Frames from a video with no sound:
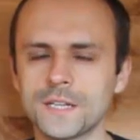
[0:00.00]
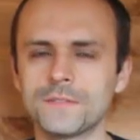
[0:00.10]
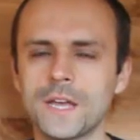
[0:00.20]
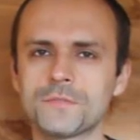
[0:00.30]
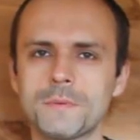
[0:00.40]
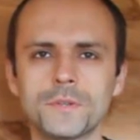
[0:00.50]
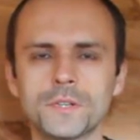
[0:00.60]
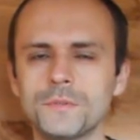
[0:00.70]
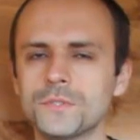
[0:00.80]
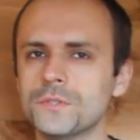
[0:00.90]
of Lightroom, I'm not
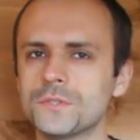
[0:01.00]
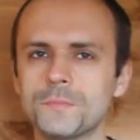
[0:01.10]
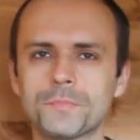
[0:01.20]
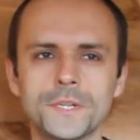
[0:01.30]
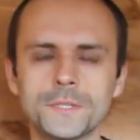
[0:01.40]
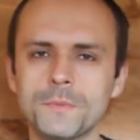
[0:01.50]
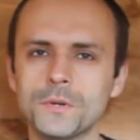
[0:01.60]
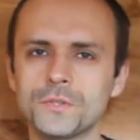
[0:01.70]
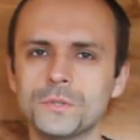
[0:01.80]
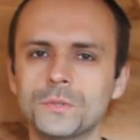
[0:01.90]
going to use the print
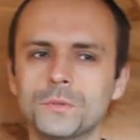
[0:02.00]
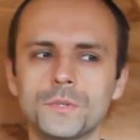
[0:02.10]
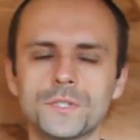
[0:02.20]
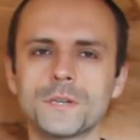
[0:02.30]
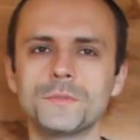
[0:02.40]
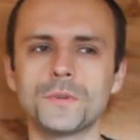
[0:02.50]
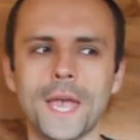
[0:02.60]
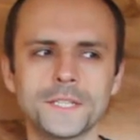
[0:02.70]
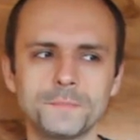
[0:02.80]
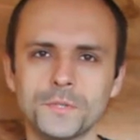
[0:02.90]
module. We're just going to
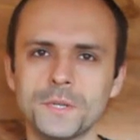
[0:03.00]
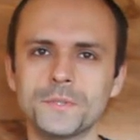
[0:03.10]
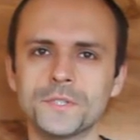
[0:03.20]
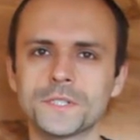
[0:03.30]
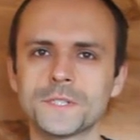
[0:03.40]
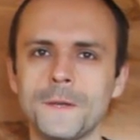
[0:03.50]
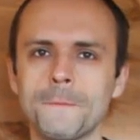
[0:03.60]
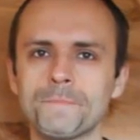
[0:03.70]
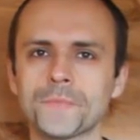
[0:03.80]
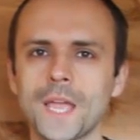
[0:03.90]
export images
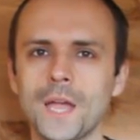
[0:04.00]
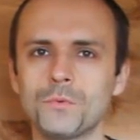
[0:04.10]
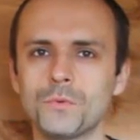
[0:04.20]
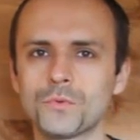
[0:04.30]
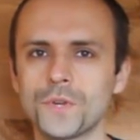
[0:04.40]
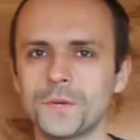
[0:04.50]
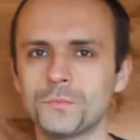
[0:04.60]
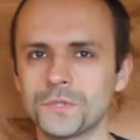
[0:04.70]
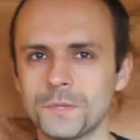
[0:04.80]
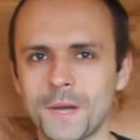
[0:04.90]
and we'll create
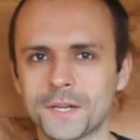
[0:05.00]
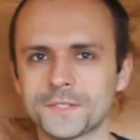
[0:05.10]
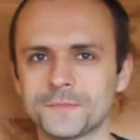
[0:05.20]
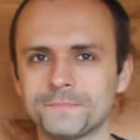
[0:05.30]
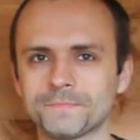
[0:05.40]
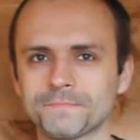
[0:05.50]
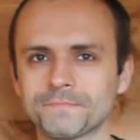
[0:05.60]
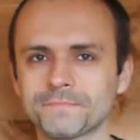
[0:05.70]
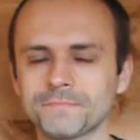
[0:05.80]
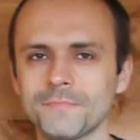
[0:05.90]
watermarks.
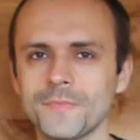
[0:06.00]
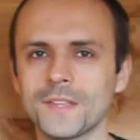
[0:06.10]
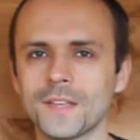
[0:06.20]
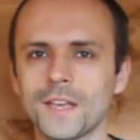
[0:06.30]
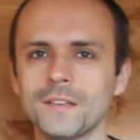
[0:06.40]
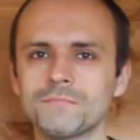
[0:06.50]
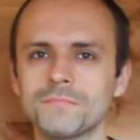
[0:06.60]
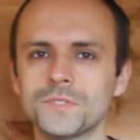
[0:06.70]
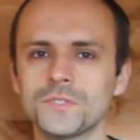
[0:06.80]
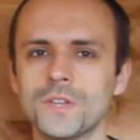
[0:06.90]
Okay,
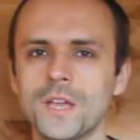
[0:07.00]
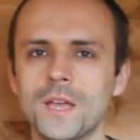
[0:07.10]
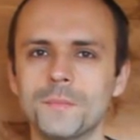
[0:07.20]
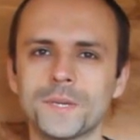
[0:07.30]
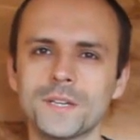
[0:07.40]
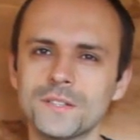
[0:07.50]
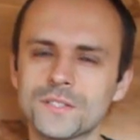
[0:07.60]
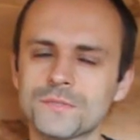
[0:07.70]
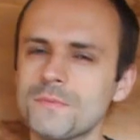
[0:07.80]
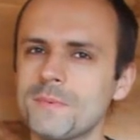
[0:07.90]

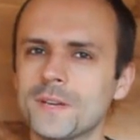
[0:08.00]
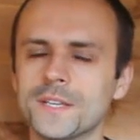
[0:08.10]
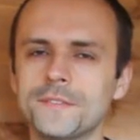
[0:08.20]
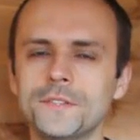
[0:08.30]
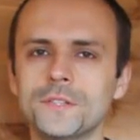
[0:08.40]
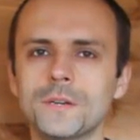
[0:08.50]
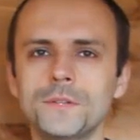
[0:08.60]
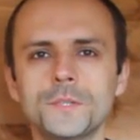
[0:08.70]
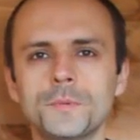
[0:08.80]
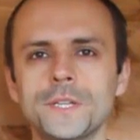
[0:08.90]
because remember, if you're
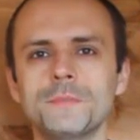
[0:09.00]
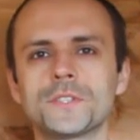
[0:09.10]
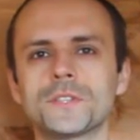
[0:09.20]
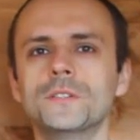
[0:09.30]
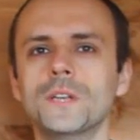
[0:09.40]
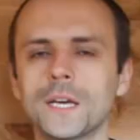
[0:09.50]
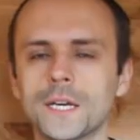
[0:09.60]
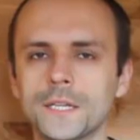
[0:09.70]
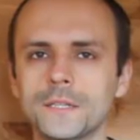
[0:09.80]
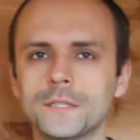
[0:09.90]
going to put images
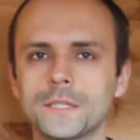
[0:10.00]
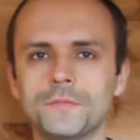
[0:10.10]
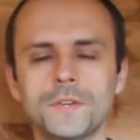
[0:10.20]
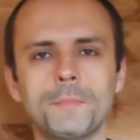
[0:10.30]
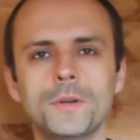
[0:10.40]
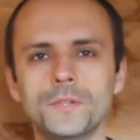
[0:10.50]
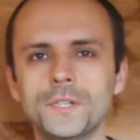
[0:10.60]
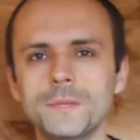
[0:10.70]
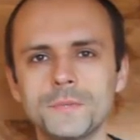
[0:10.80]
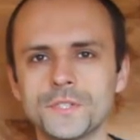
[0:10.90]
online, if you're uploading
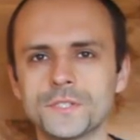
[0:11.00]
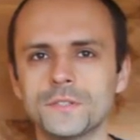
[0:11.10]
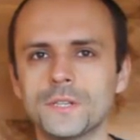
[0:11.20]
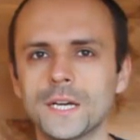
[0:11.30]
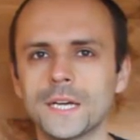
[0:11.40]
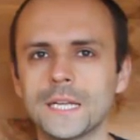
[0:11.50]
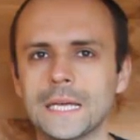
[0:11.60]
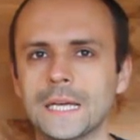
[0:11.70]
images online,